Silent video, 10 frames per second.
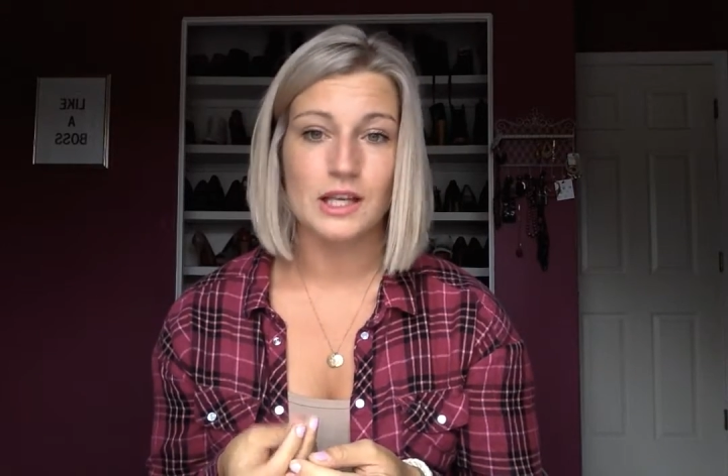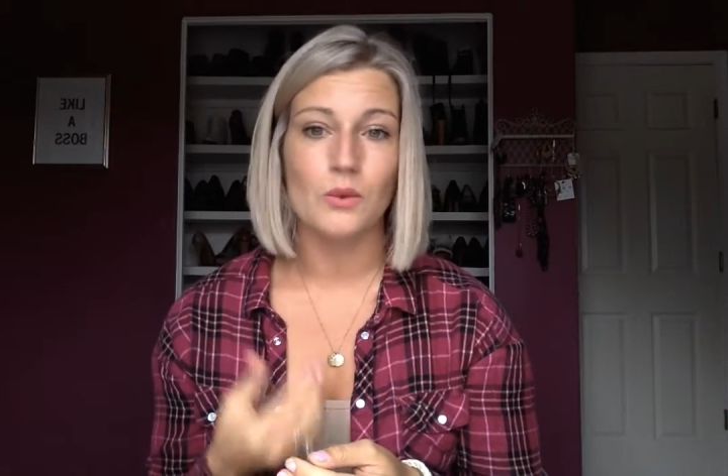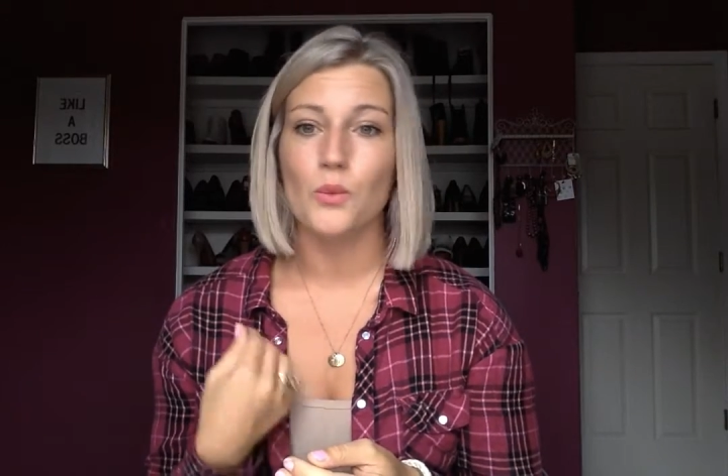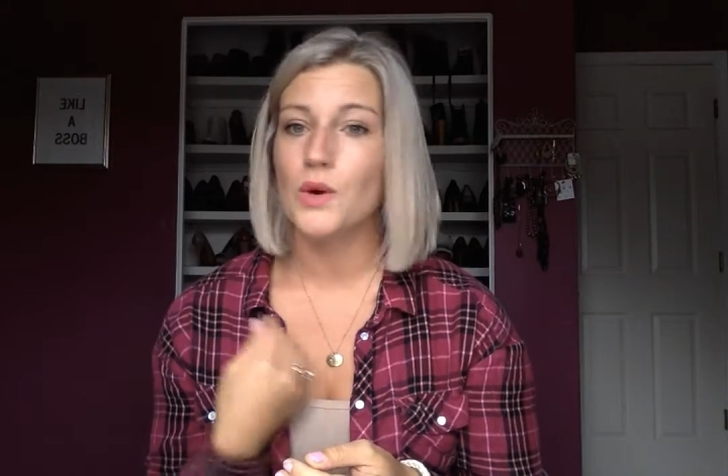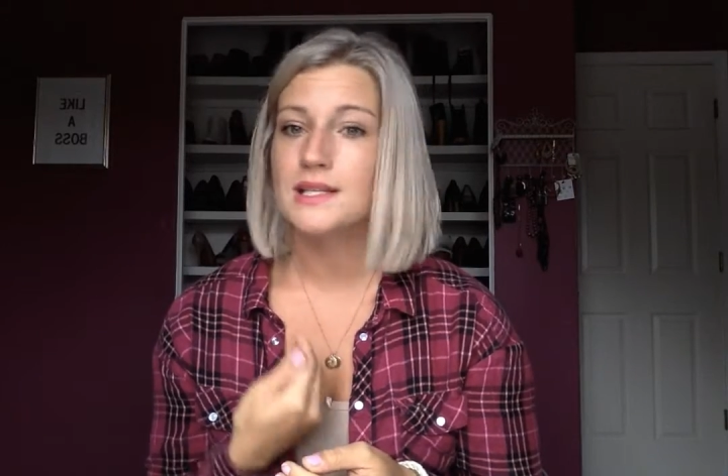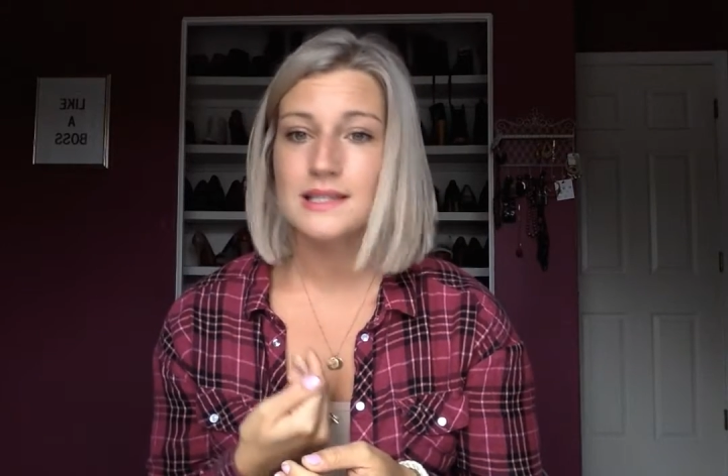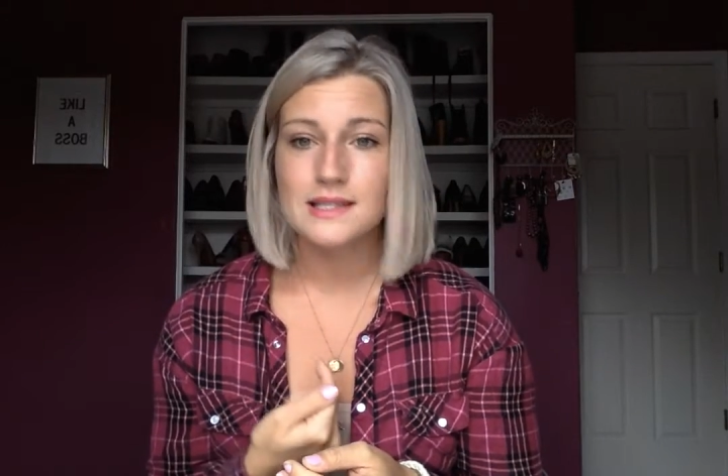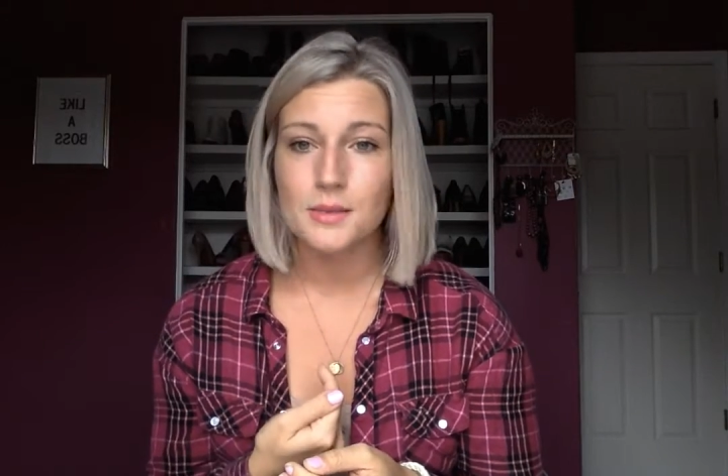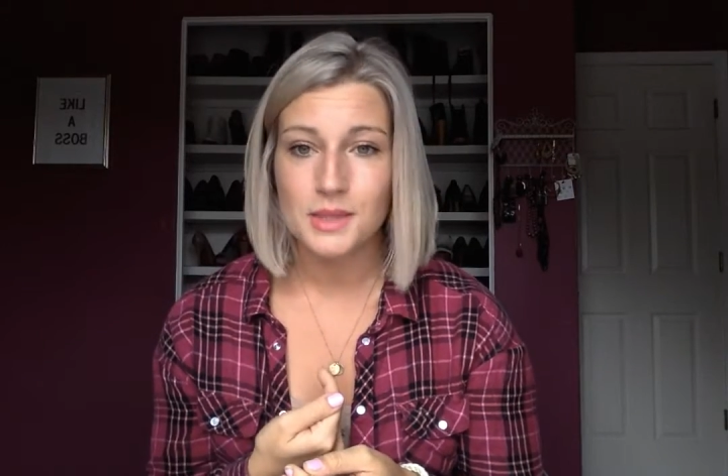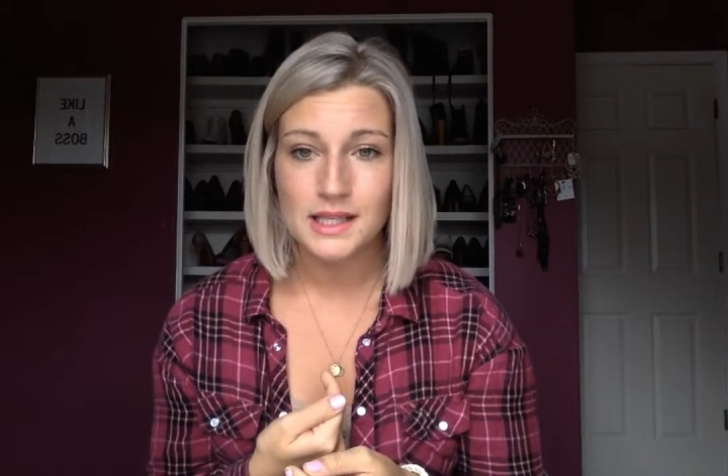it wasn't
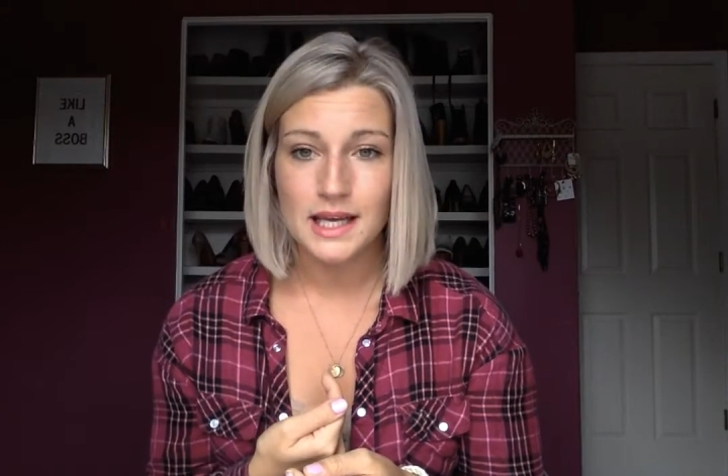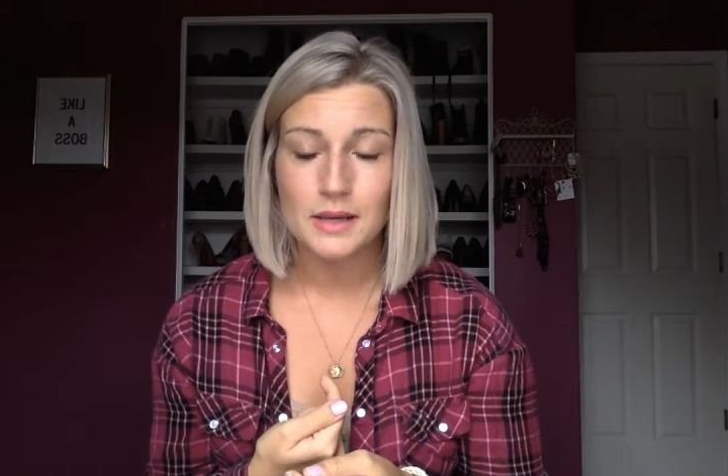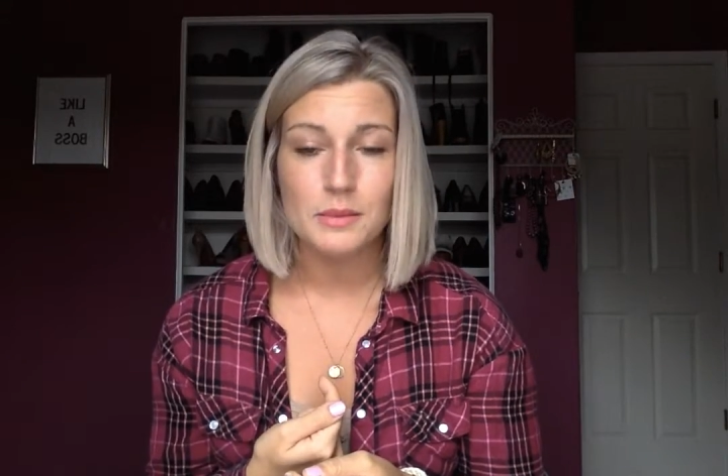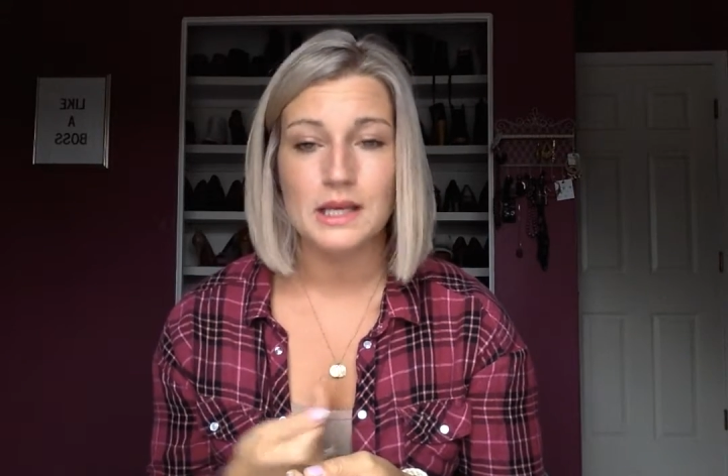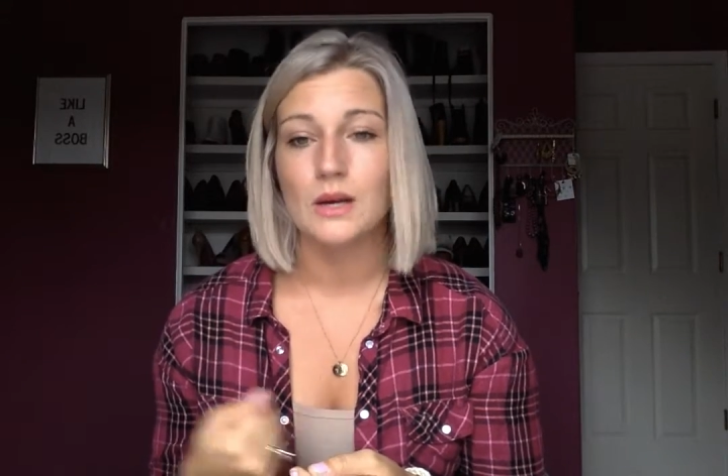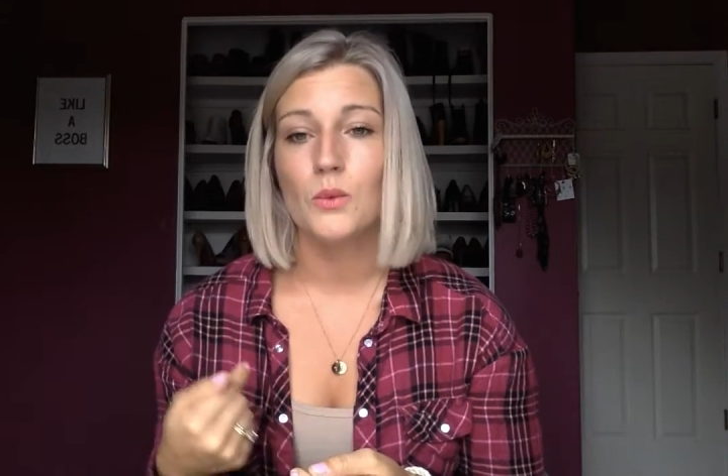somebody like me.